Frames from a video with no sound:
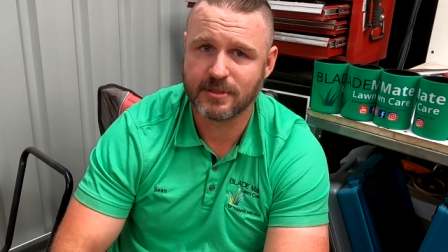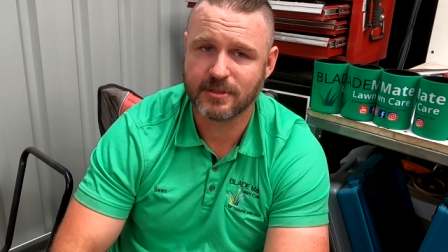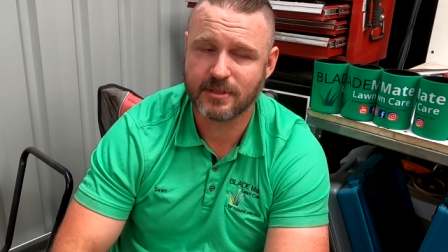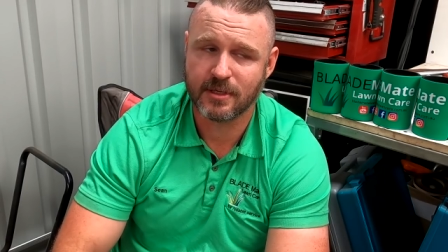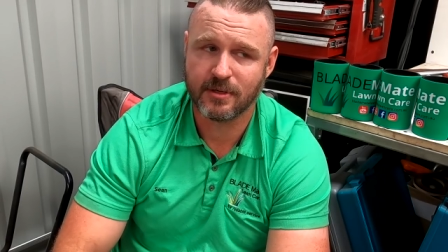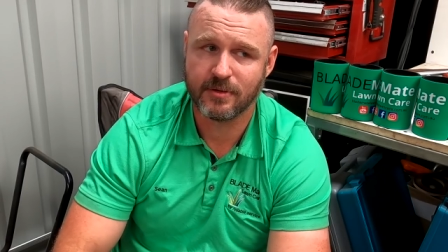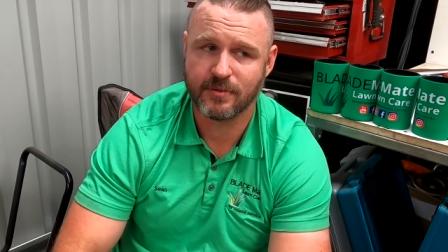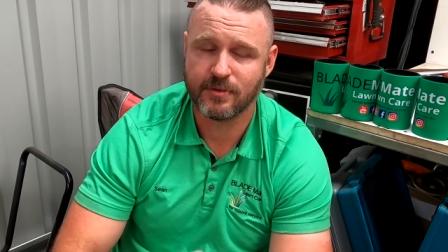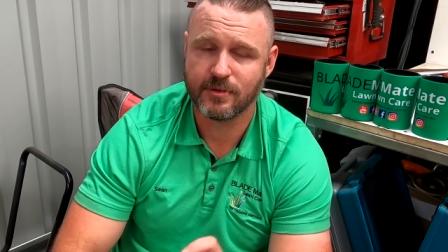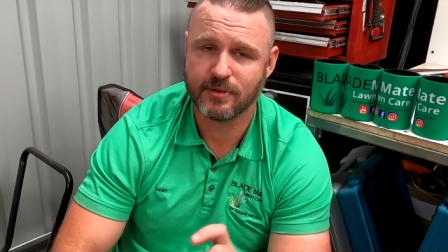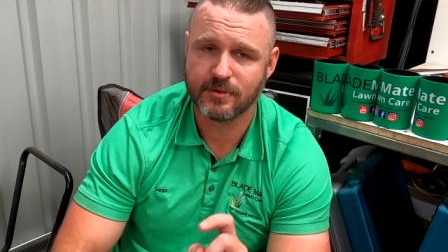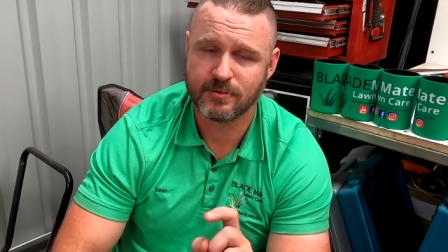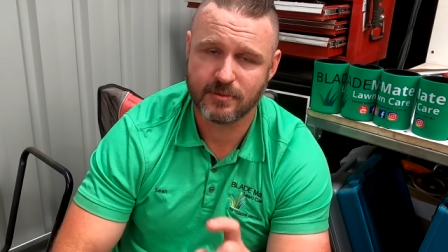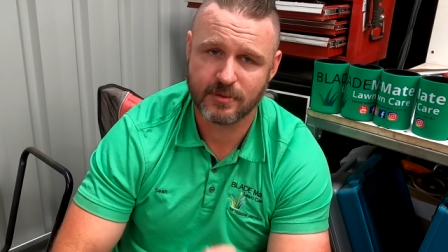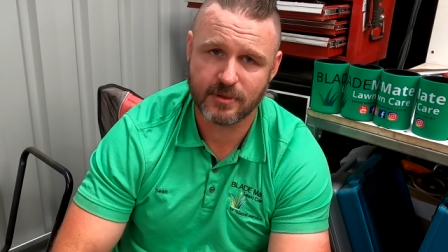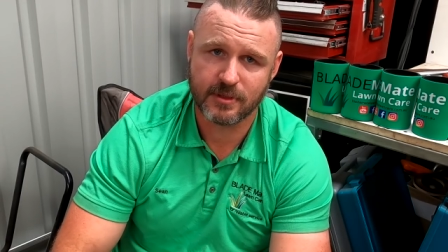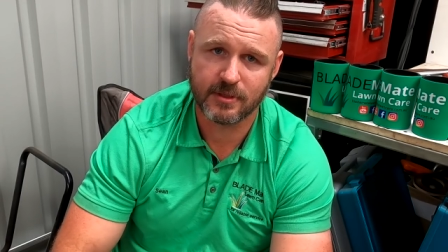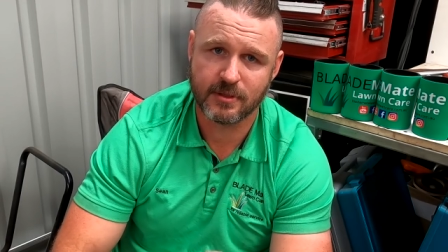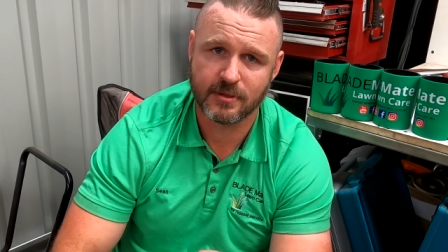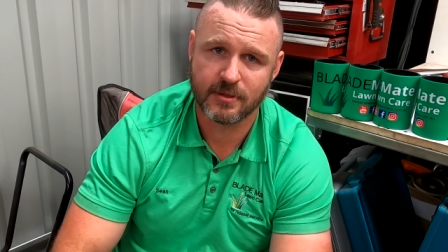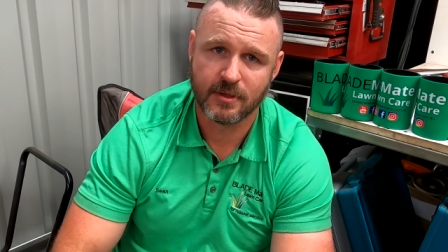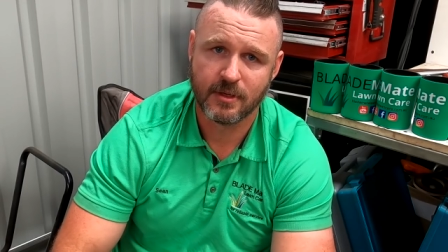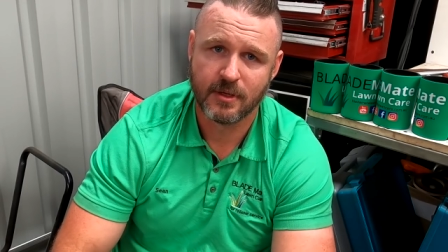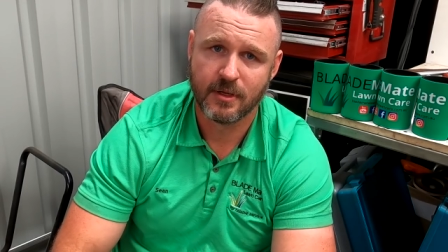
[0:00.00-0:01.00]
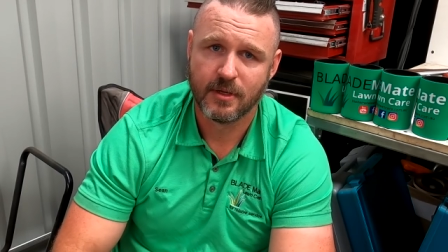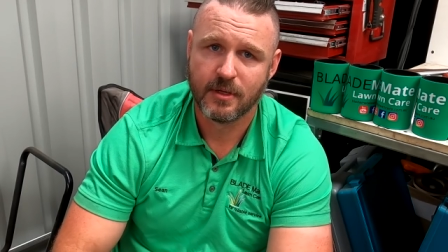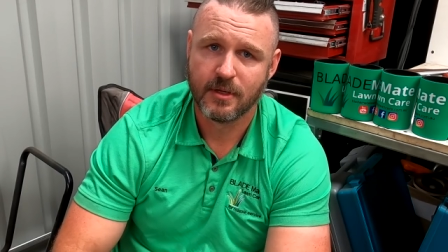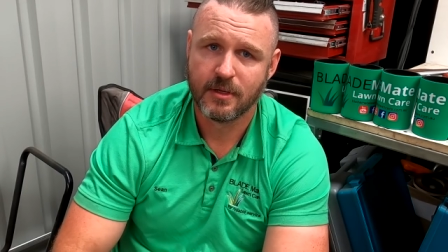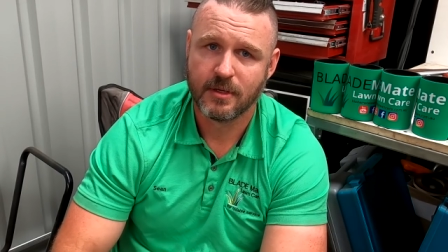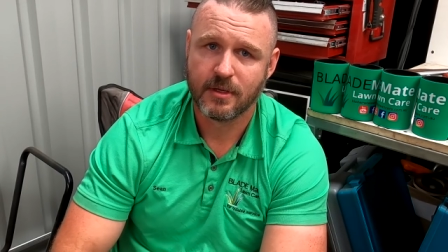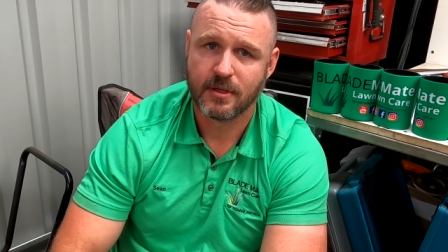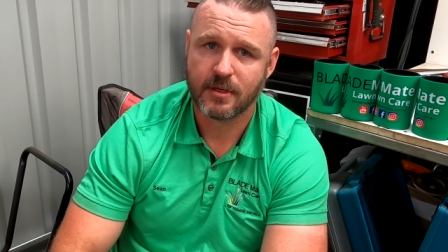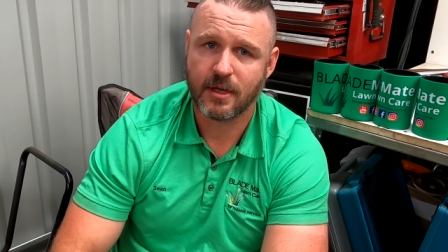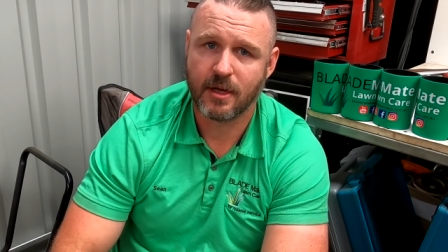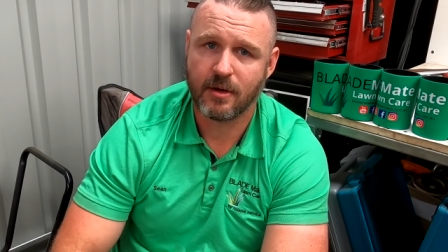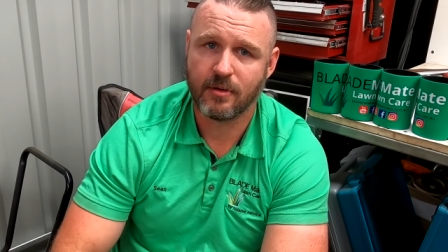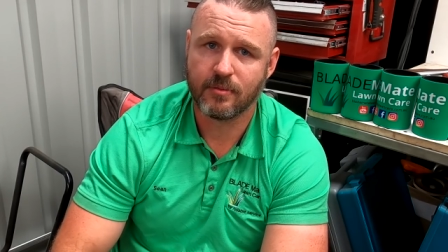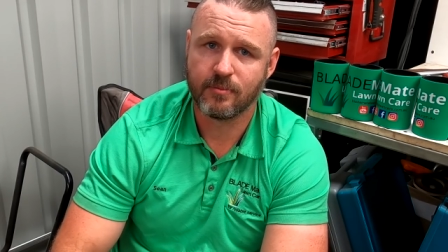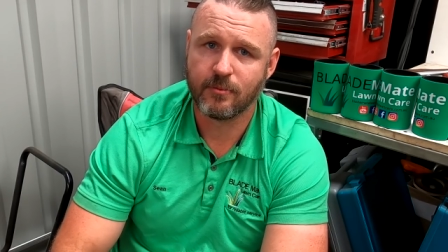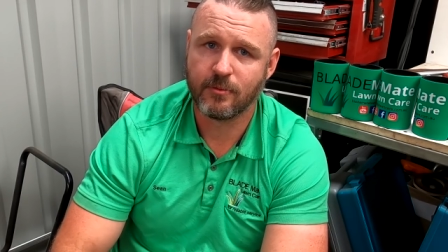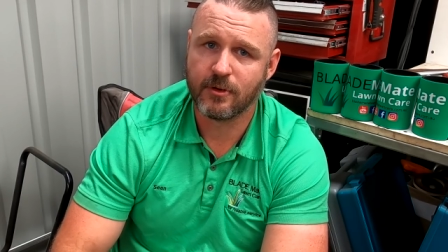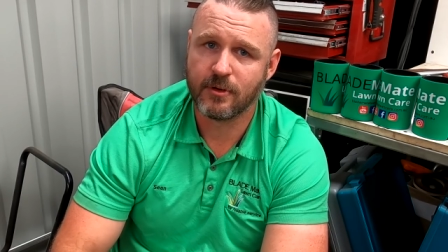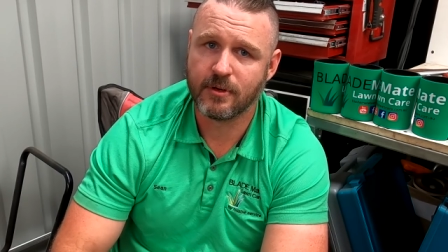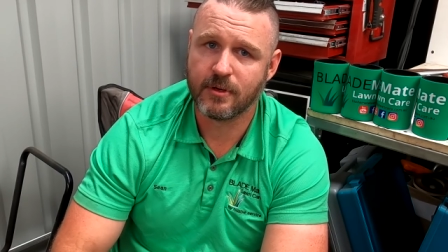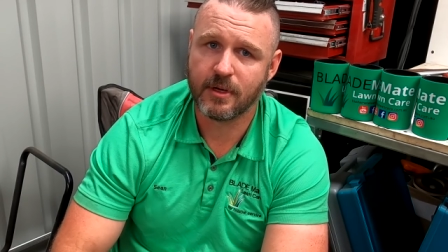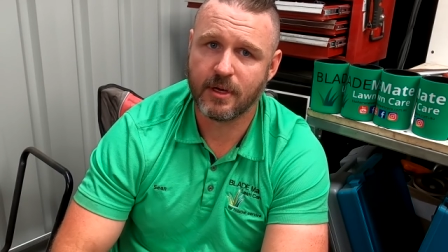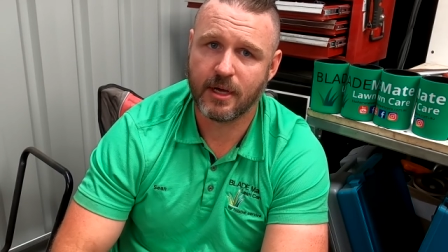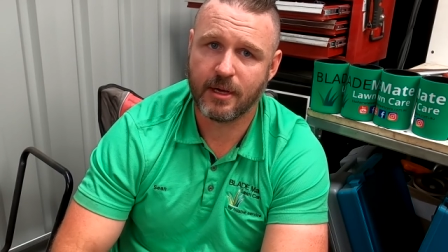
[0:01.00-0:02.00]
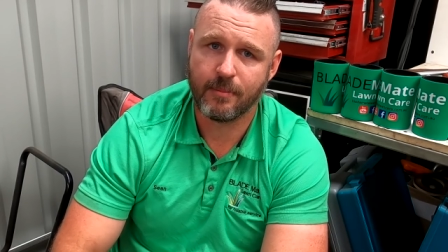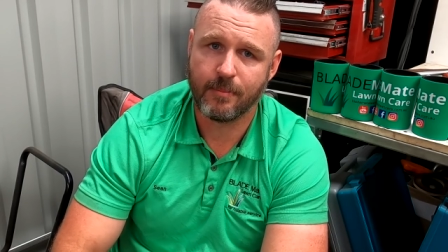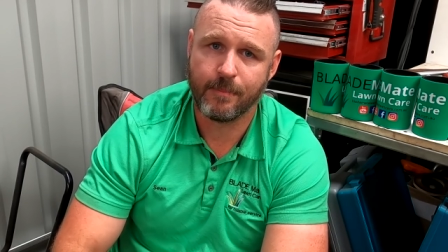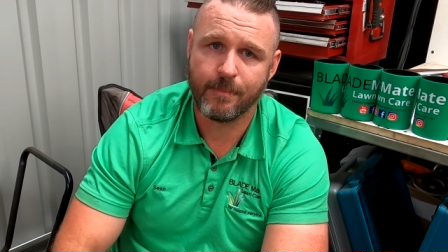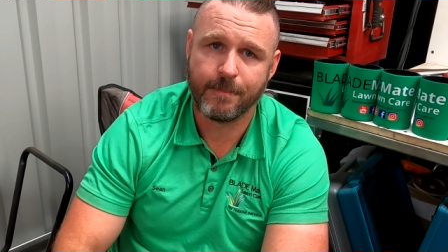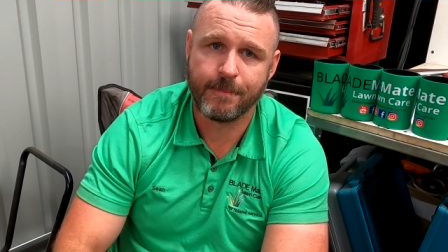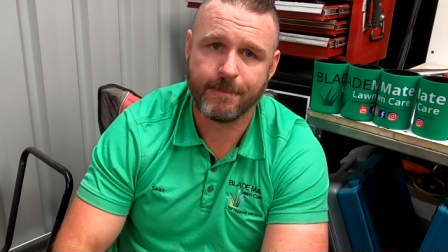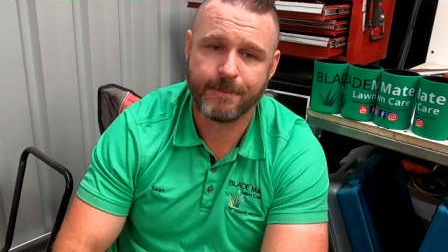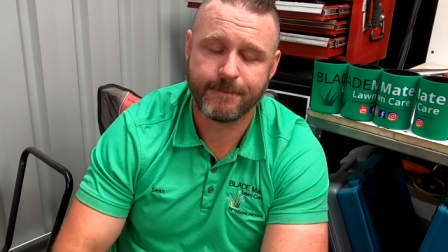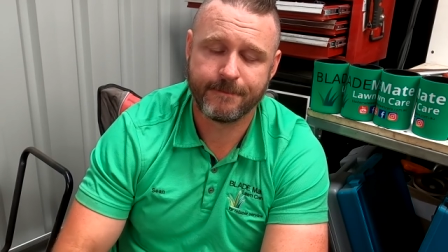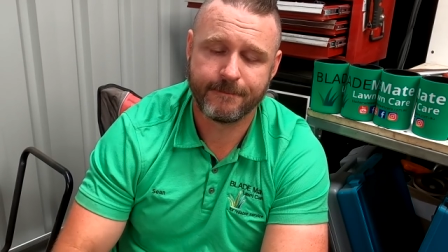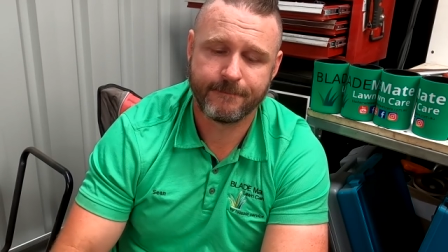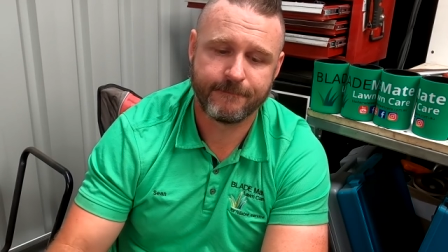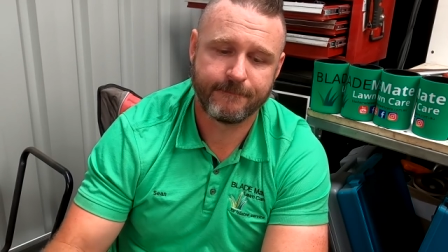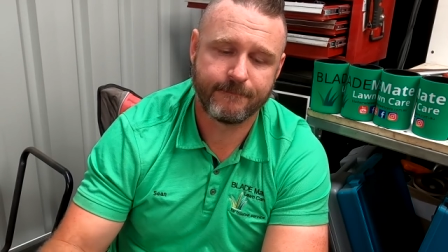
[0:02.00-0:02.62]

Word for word: So if you just want to hit, go on my um,